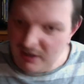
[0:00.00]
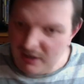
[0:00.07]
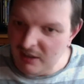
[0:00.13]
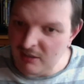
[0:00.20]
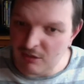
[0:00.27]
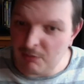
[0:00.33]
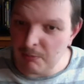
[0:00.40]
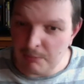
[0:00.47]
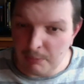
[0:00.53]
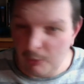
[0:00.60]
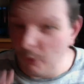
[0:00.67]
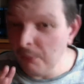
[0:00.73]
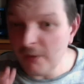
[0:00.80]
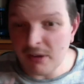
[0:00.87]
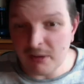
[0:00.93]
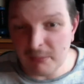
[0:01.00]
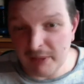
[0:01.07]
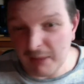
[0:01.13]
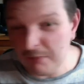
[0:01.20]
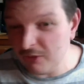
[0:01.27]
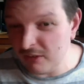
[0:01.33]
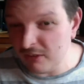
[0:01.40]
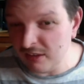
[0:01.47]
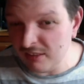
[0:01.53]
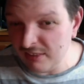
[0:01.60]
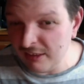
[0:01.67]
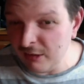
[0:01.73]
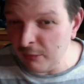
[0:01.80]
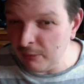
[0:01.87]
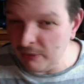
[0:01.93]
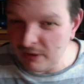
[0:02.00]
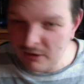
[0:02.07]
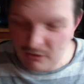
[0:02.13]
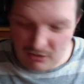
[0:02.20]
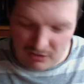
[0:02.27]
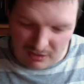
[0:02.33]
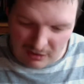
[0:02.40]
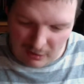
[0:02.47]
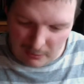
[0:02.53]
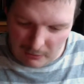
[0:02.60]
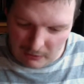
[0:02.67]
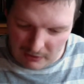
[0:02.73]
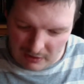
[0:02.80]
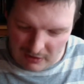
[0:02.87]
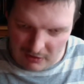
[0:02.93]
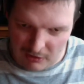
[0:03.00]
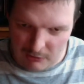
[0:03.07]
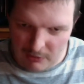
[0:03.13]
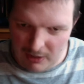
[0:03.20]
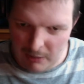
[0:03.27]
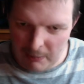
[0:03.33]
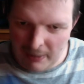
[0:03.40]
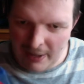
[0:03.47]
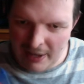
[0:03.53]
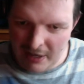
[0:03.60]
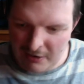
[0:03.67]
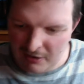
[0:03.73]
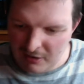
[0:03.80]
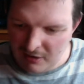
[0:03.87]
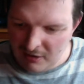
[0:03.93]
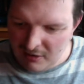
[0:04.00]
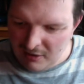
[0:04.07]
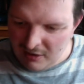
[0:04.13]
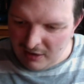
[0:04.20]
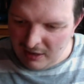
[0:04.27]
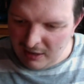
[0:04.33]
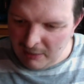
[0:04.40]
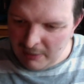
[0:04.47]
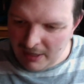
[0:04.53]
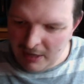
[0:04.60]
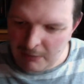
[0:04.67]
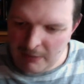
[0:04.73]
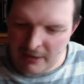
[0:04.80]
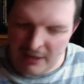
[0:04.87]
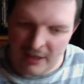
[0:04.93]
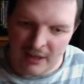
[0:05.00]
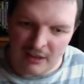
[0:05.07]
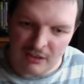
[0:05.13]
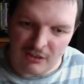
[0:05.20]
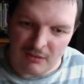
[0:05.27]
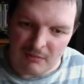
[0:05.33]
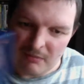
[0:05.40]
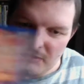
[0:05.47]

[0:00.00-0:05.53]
It's probably going to be absolutely terrible. It looks terrible. It looks really bad, but it is